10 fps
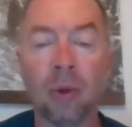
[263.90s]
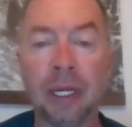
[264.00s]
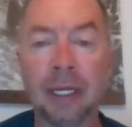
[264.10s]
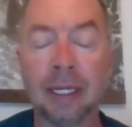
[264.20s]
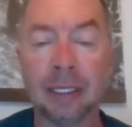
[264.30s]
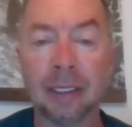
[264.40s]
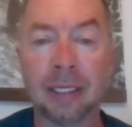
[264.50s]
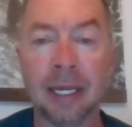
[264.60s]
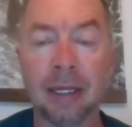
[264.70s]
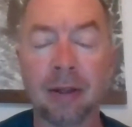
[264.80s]
we can
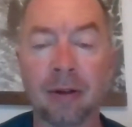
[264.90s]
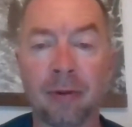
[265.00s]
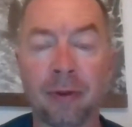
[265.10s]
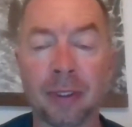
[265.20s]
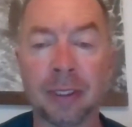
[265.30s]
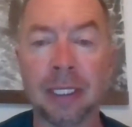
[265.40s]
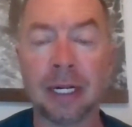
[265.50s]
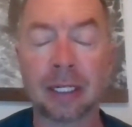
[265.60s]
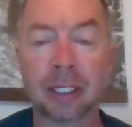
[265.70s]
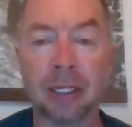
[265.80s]
take a full
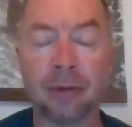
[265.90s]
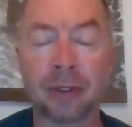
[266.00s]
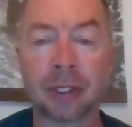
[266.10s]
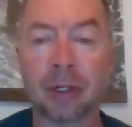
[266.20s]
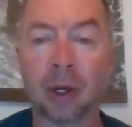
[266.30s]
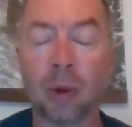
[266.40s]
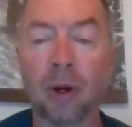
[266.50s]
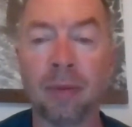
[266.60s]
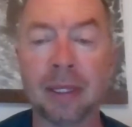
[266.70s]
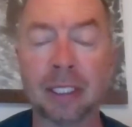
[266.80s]
deduction of certain
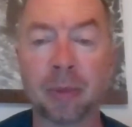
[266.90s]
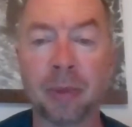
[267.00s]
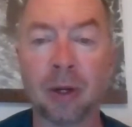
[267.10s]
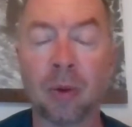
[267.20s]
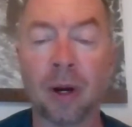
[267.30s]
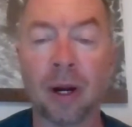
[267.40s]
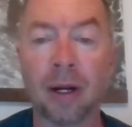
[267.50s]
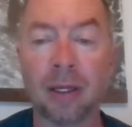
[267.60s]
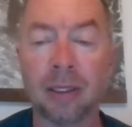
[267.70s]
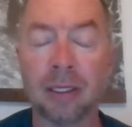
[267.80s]
equipment that's been
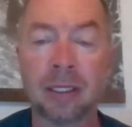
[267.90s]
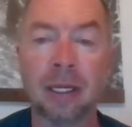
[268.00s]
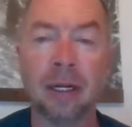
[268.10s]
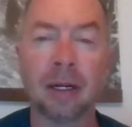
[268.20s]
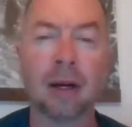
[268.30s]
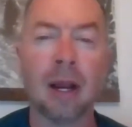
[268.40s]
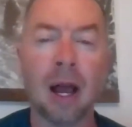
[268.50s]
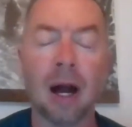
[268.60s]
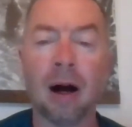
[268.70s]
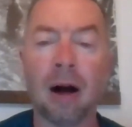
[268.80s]
acquired in this year.
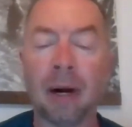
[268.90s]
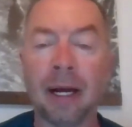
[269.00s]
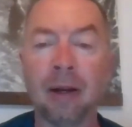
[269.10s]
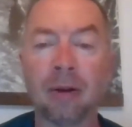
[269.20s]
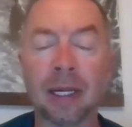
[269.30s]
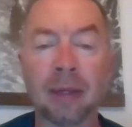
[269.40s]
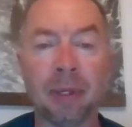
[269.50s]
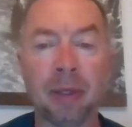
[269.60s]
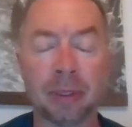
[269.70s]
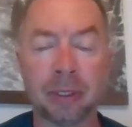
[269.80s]
I don't like
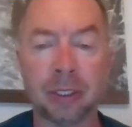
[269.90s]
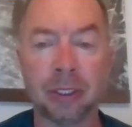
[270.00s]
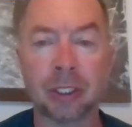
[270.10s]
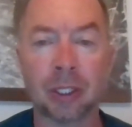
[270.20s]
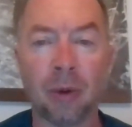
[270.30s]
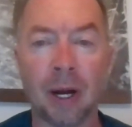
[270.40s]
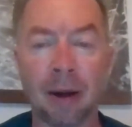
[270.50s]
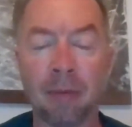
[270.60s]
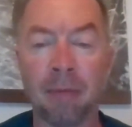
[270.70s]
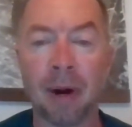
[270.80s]
people to just go
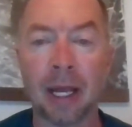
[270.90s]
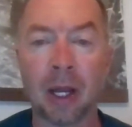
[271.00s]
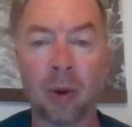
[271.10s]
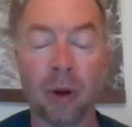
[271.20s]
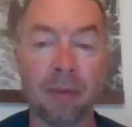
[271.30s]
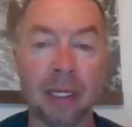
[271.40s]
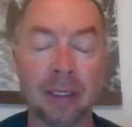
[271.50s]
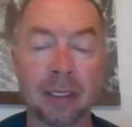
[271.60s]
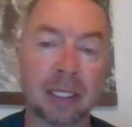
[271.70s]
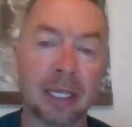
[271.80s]
out and buy
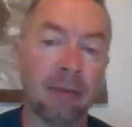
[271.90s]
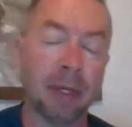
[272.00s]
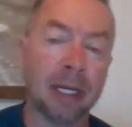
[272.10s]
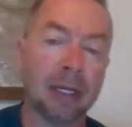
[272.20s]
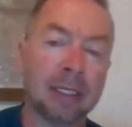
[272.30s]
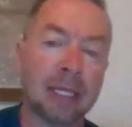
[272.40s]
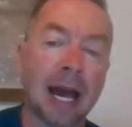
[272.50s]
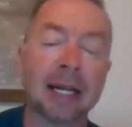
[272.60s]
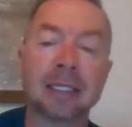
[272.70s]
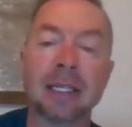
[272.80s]
equipment to save money on
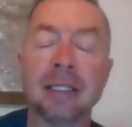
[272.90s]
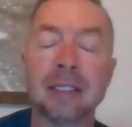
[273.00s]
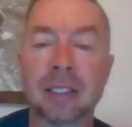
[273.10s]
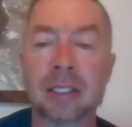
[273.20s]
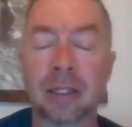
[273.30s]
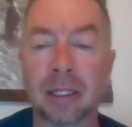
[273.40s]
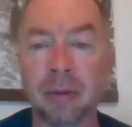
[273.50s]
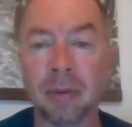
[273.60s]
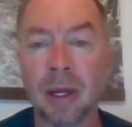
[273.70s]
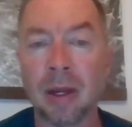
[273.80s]
taxes. It's
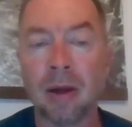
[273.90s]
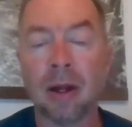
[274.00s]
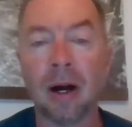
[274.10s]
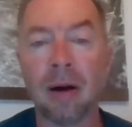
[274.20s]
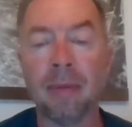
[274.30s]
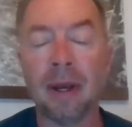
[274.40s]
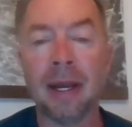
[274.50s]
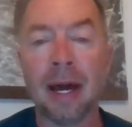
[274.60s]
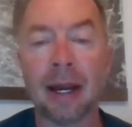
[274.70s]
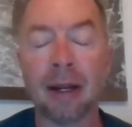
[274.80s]
certainly
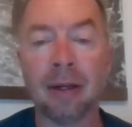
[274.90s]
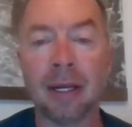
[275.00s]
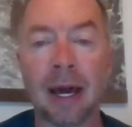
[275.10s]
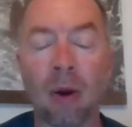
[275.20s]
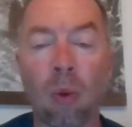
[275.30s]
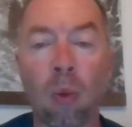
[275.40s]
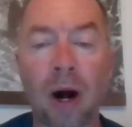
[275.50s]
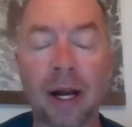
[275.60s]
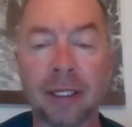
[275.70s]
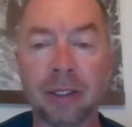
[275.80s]
not a
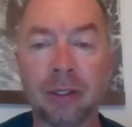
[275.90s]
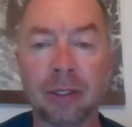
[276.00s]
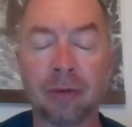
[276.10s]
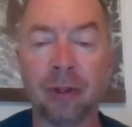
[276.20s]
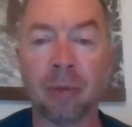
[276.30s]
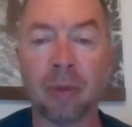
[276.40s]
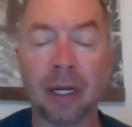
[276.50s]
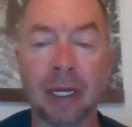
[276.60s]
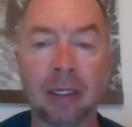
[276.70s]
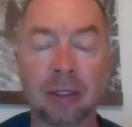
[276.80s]
wise use of your
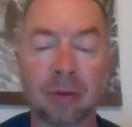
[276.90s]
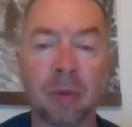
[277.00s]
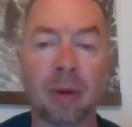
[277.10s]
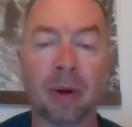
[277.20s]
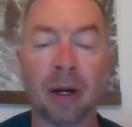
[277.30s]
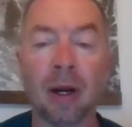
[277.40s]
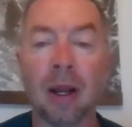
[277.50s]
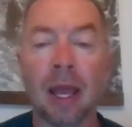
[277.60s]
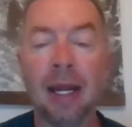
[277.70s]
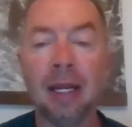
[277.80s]
money, because remember,
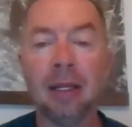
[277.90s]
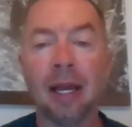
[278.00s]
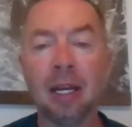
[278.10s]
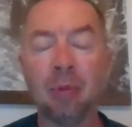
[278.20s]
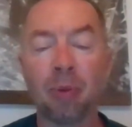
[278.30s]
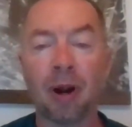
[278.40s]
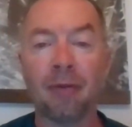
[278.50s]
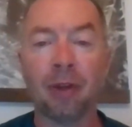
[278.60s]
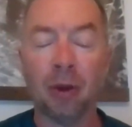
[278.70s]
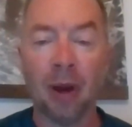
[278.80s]
any
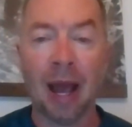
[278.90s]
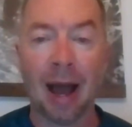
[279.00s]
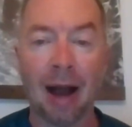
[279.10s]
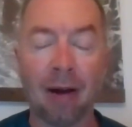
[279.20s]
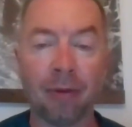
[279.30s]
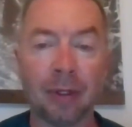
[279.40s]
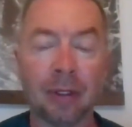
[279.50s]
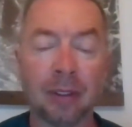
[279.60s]
profit you have,